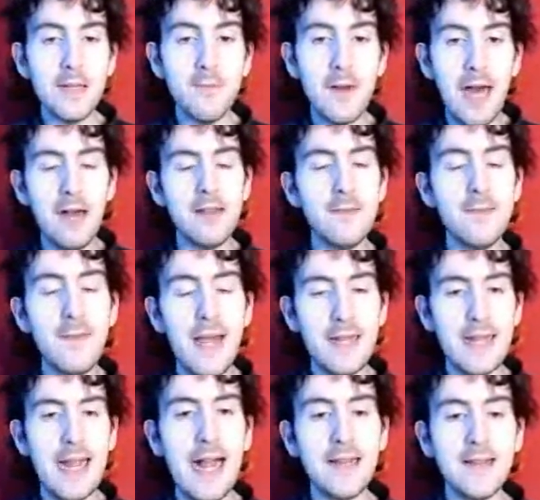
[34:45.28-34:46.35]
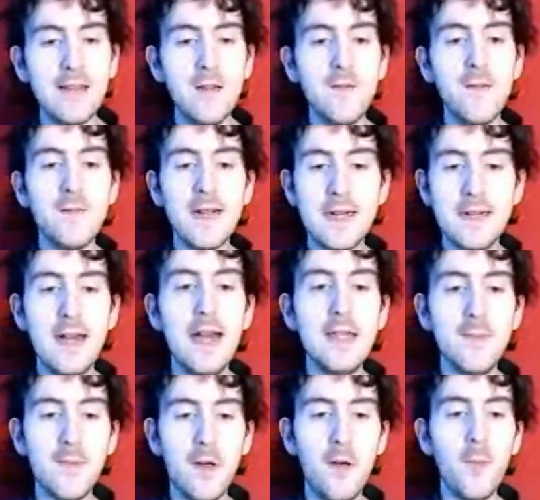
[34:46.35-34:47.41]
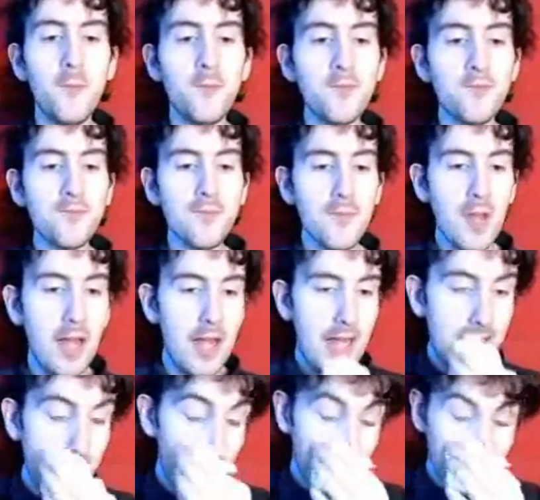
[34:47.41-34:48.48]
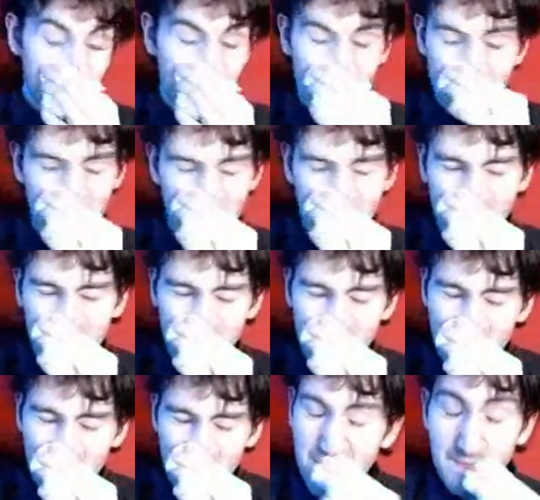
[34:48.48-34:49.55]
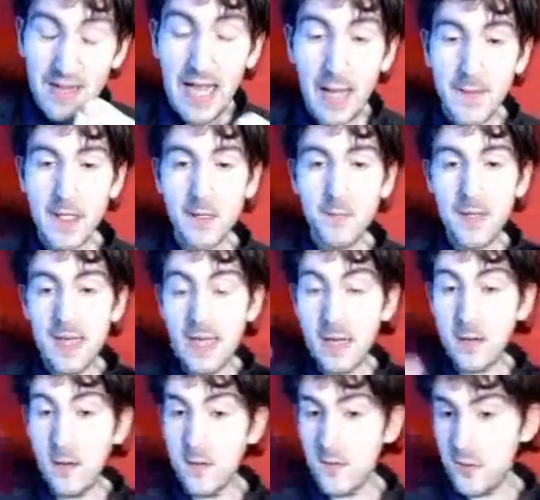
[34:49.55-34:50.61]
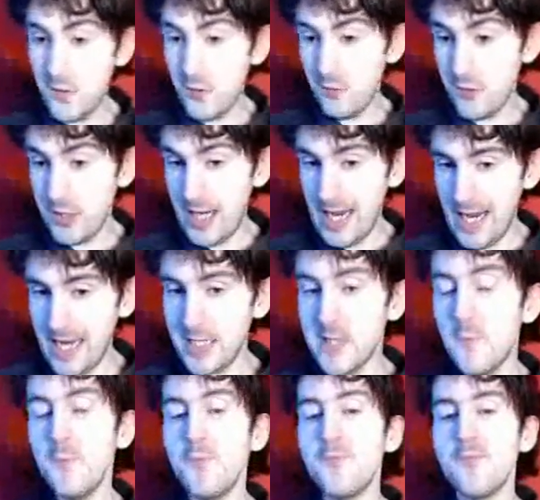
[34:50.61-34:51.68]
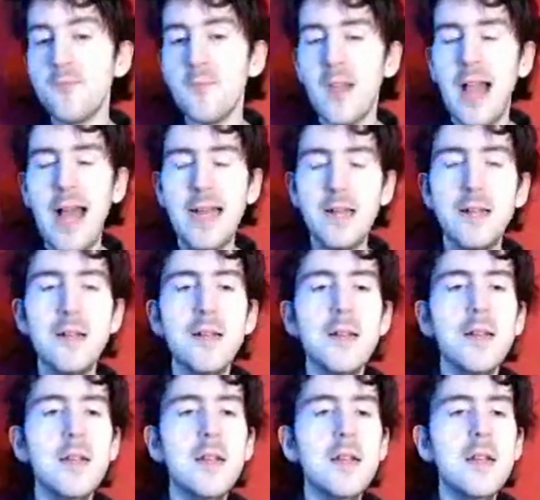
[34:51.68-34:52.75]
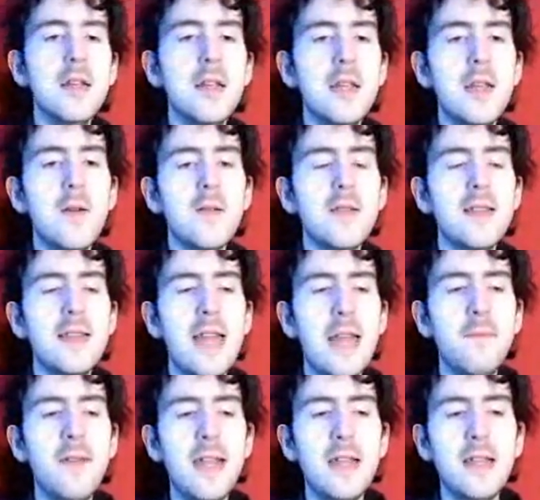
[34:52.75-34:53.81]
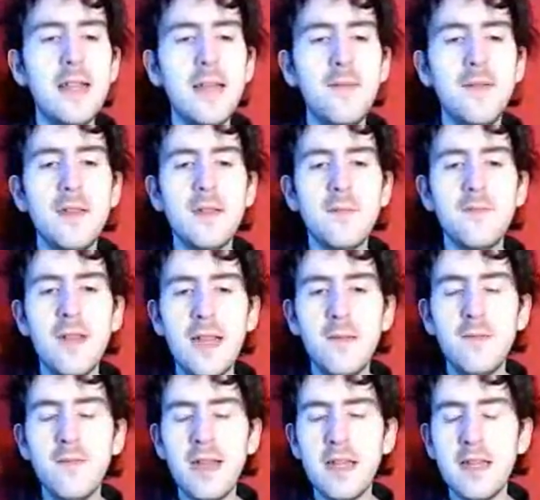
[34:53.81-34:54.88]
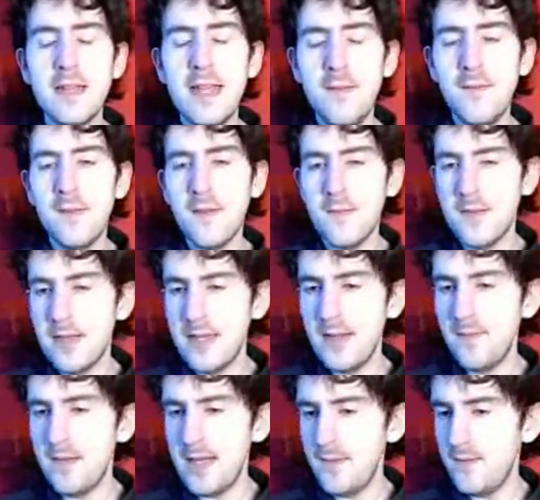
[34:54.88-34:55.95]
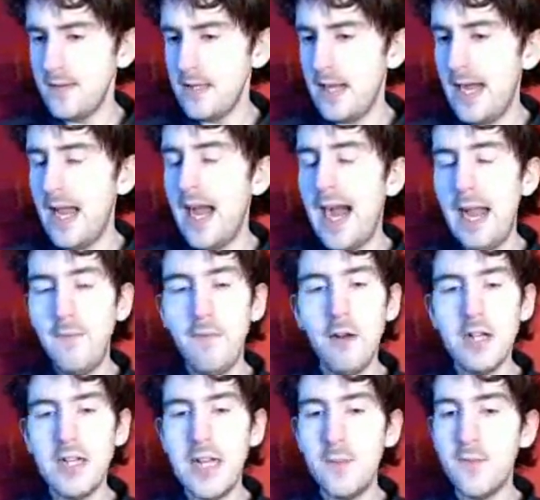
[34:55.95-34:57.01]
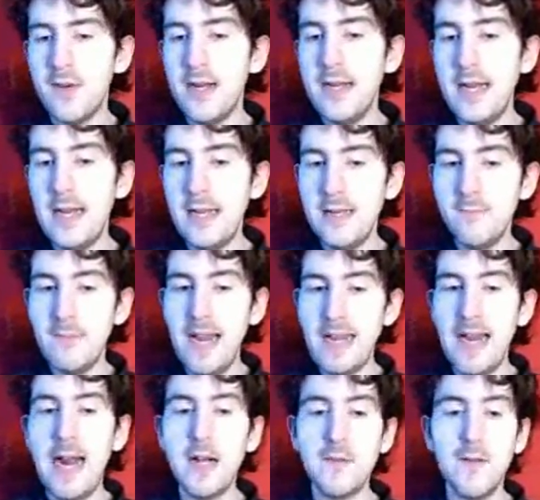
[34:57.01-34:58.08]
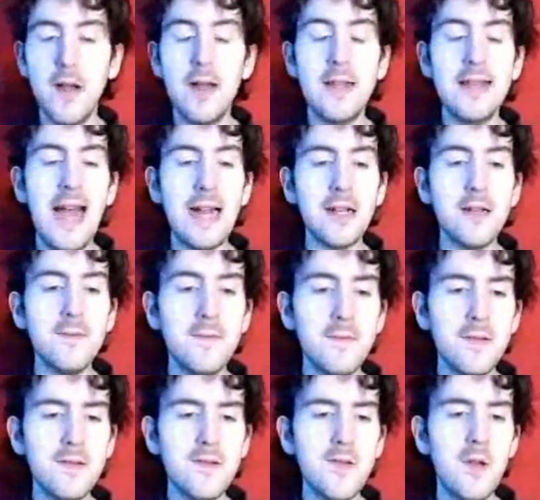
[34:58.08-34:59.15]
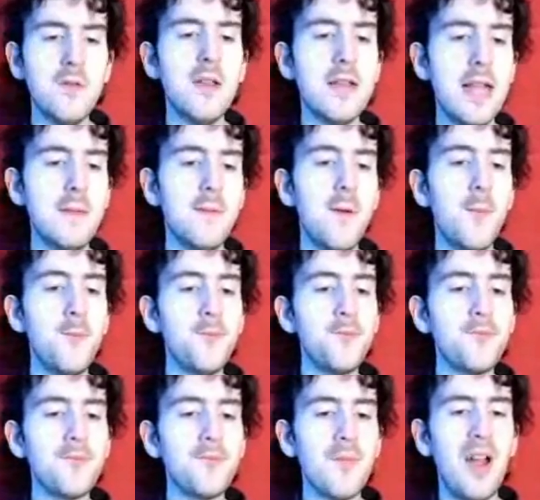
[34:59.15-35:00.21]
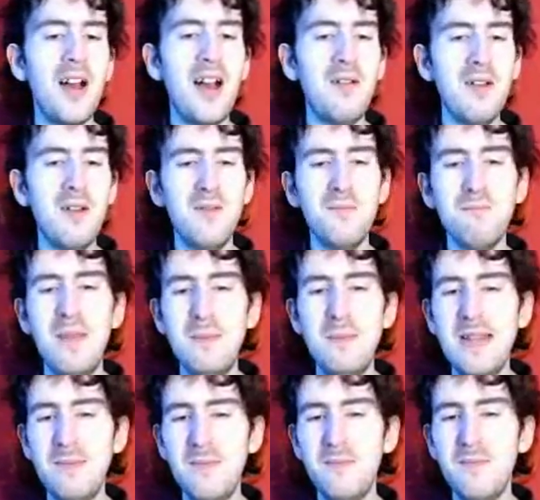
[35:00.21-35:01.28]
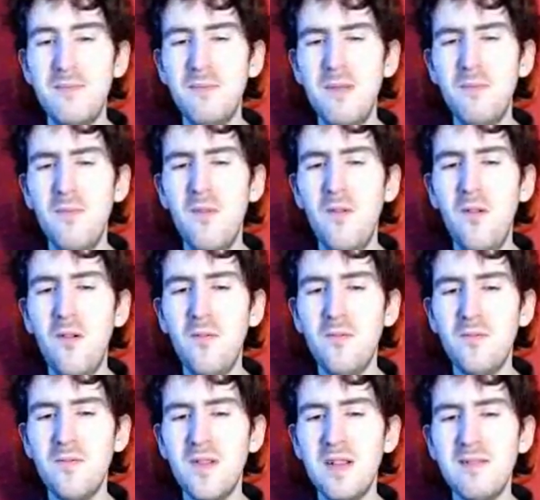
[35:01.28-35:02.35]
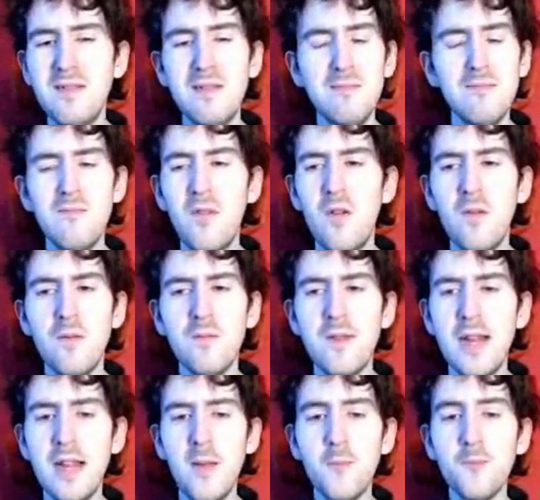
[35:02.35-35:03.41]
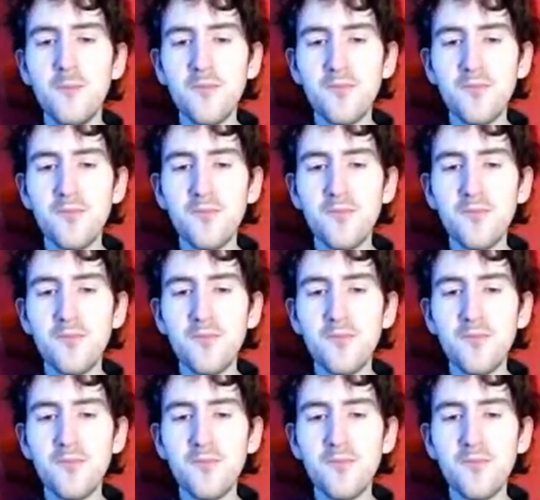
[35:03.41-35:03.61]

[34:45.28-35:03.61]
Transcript: While making the character still feel recognisable, despite her complete costume change, and you got to see Rita in a different light. I thought she did brilliant, made the character learn, and that was so successful. I would have loved maybe to have a little bit more. I would love more from Rita.